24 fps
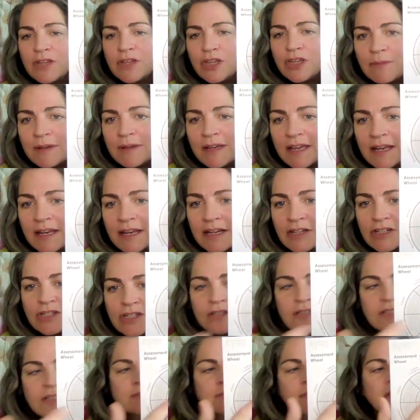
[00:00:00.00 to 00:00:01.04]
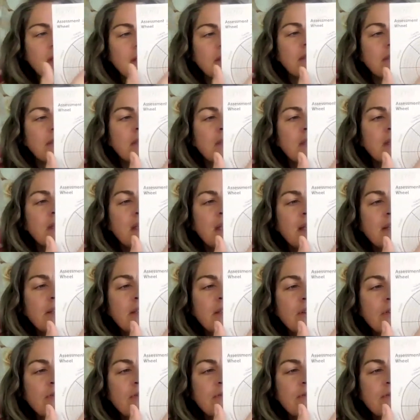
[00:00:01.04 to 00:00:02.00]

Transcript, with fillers: on human connection this month? And